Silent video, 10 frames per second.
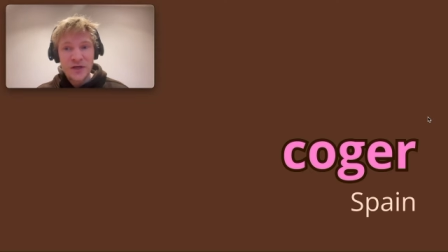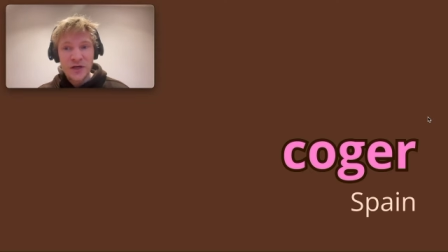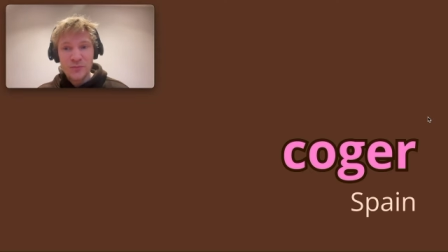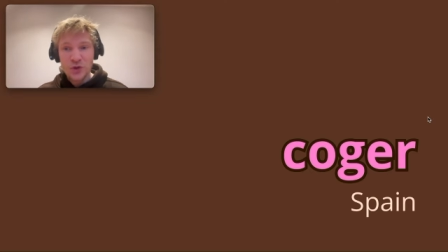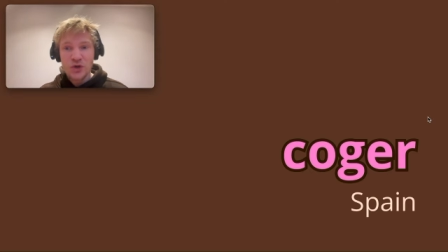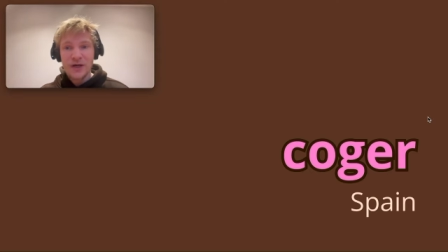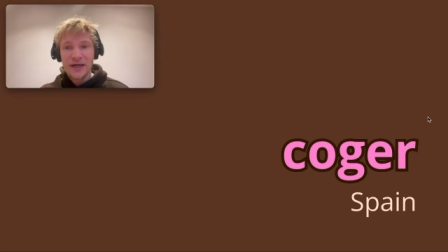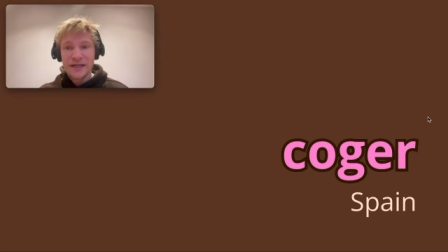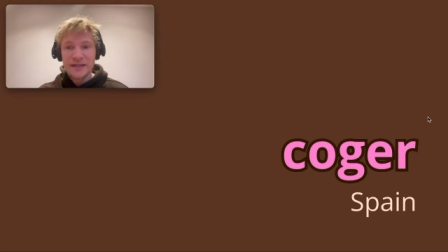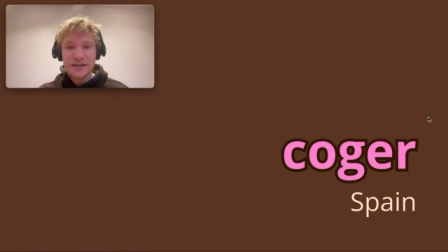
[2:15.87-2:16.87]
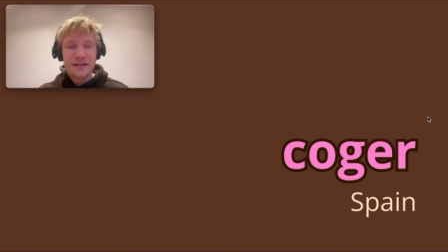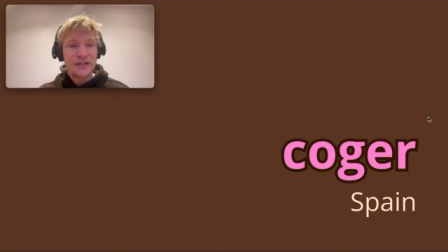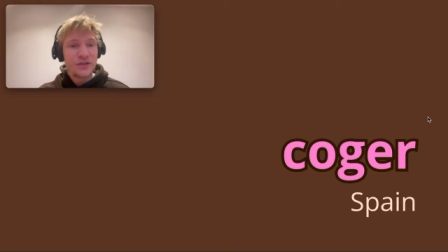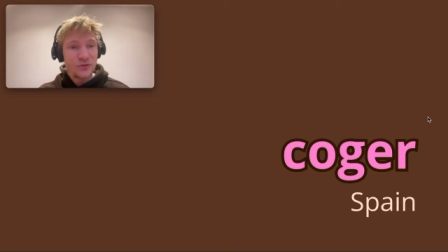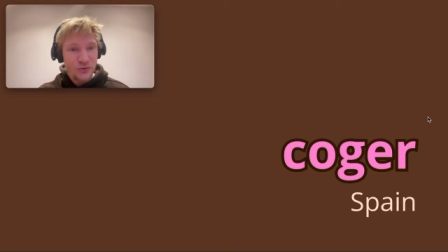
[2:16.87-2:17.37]
But coger,
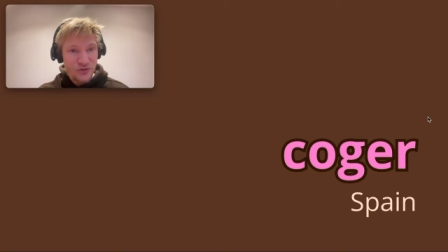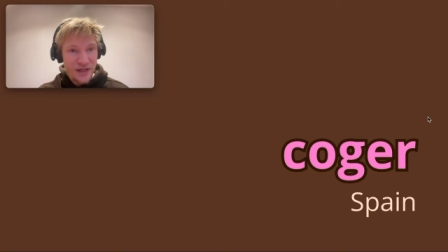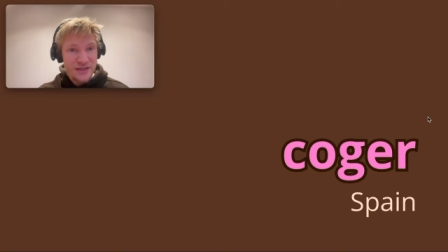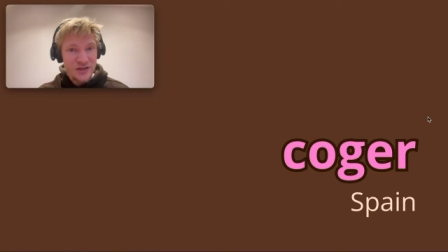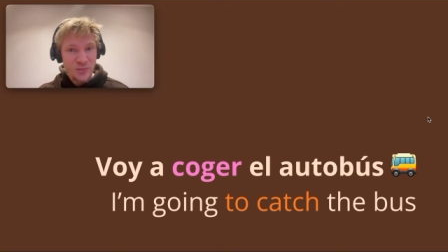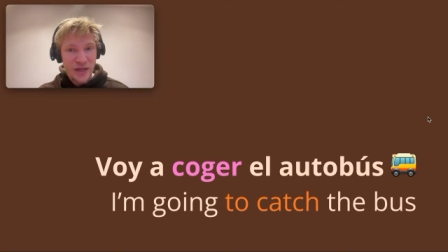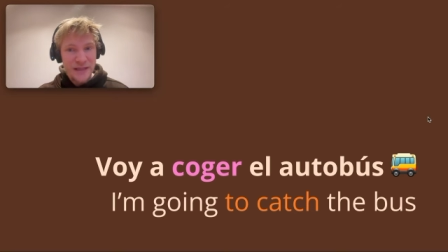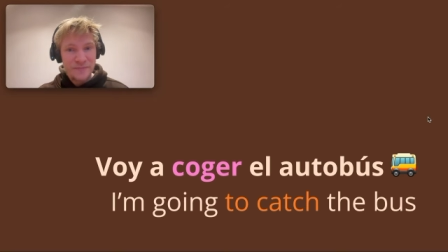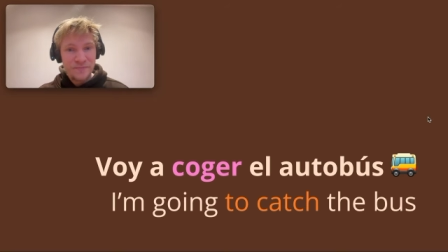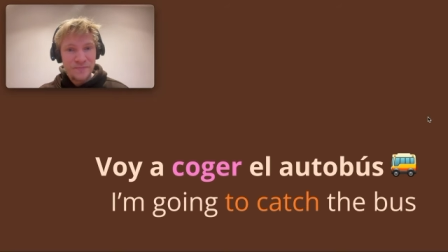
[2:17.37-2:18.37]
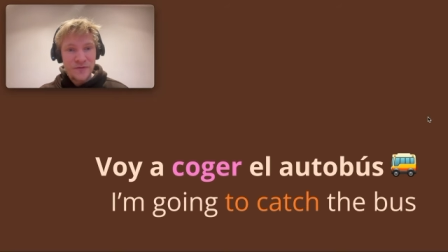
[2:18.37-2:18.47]
you use that in Spain.